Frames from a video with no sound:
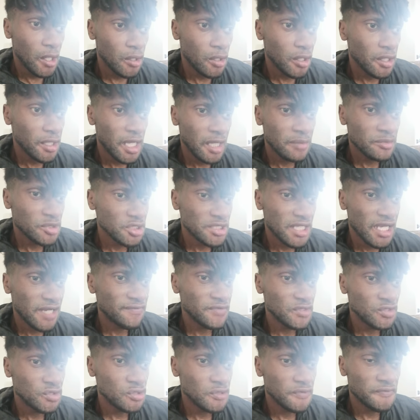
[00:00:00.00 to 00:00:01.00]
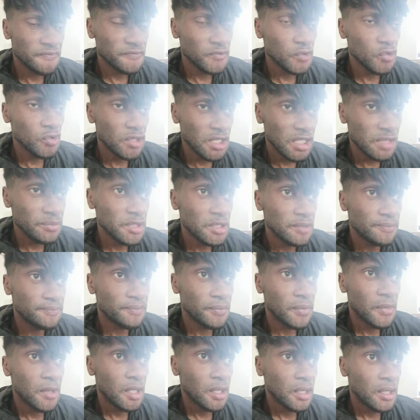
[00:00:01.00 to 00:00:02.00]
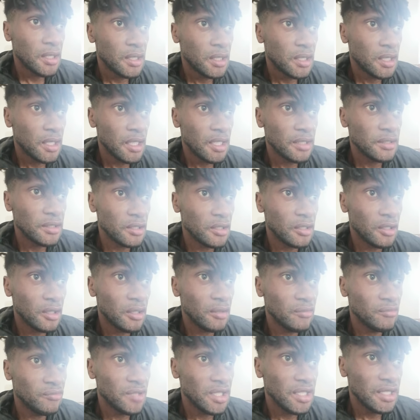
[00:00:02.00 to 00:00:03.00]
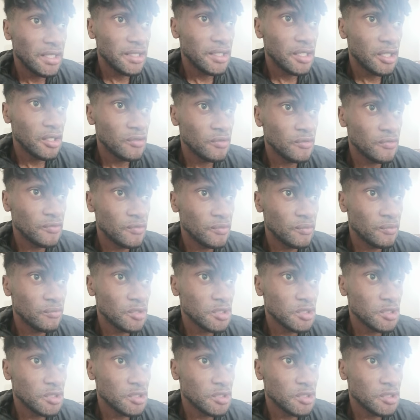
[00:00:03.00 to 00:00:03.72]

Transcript: a lot of games just have a sort of floor limit, and they can't really go